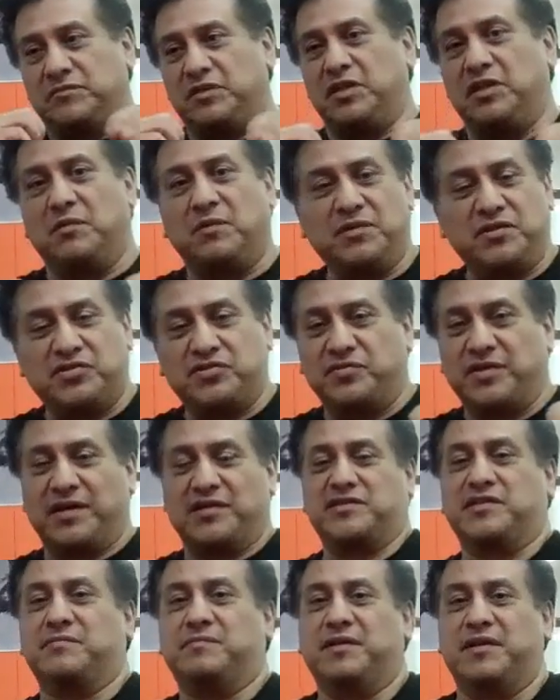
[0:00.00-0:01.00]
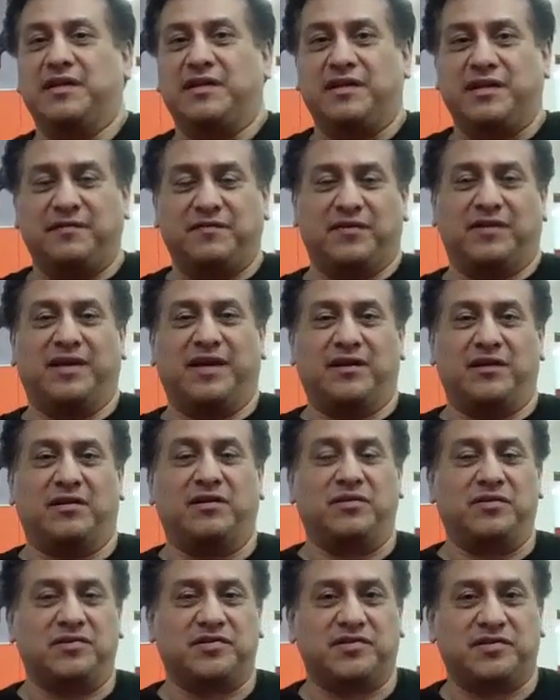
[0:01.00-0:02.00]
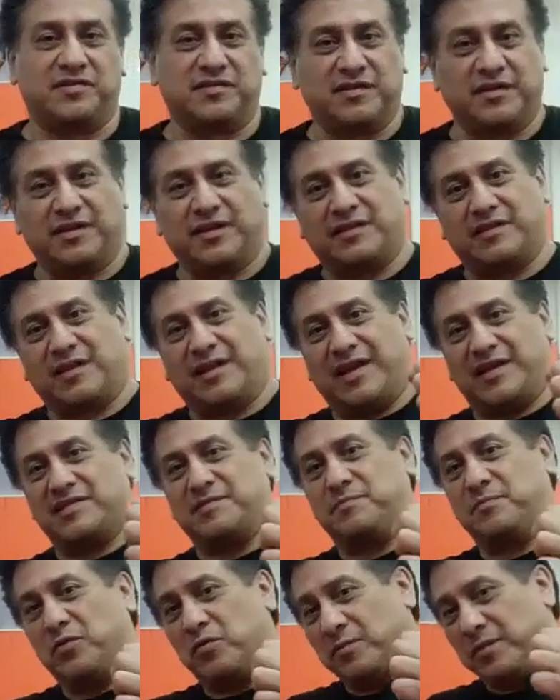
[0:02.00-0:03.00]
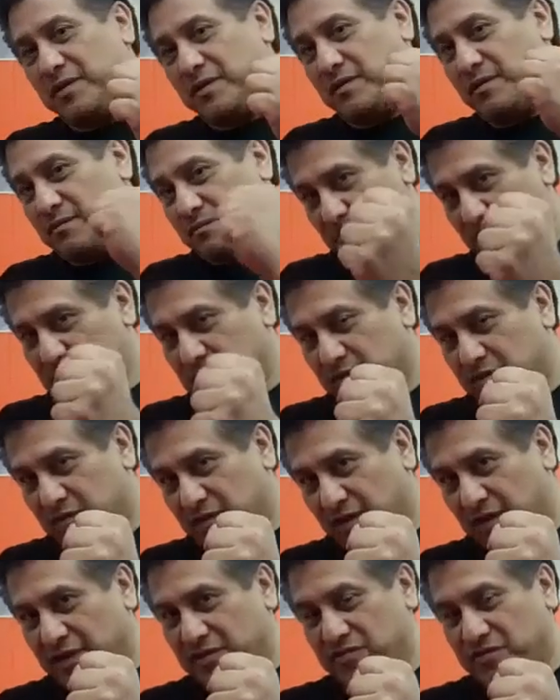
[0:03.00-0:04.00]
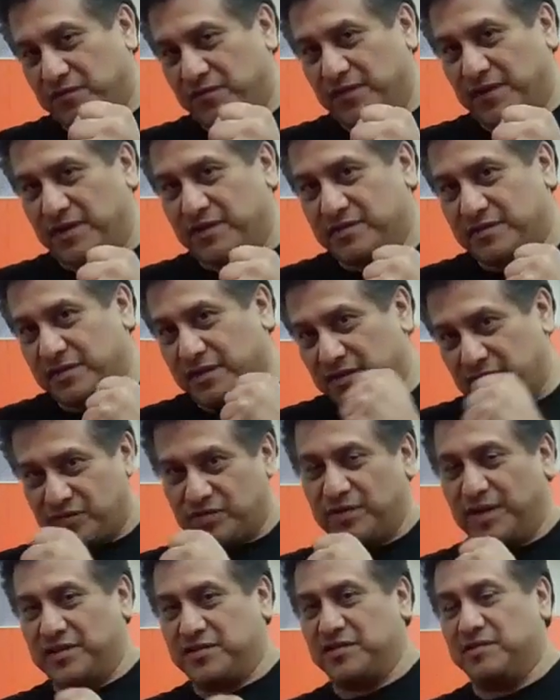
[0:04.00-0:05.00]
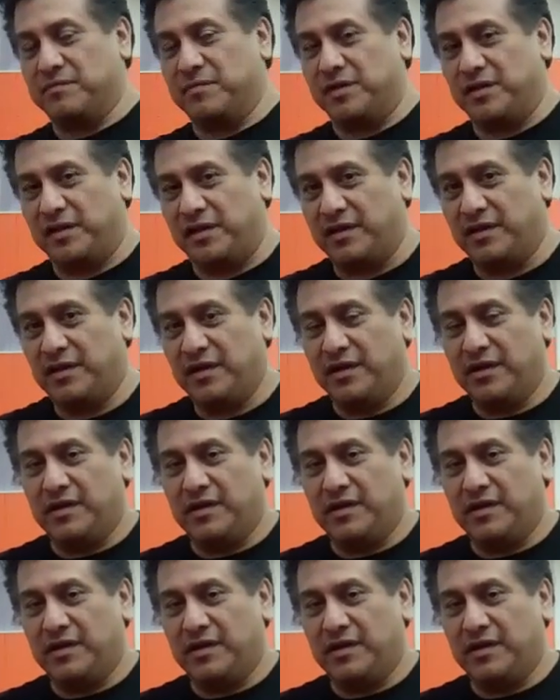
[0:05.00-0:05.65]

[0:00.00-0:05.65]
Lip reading: you know, when you strike somebody, leave your hand loose, and at the last moment, clench your fist and strike somebody.